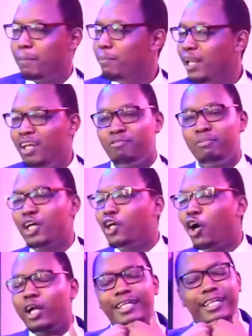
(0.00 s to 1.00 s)
and believe me,
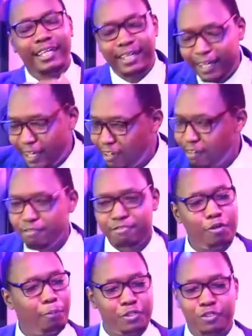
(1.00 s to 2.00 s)
God
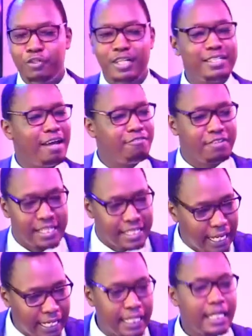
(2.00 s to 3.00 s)
gives opportunity every
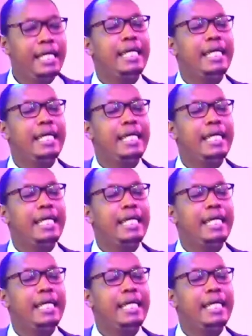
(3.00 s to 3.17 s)
day,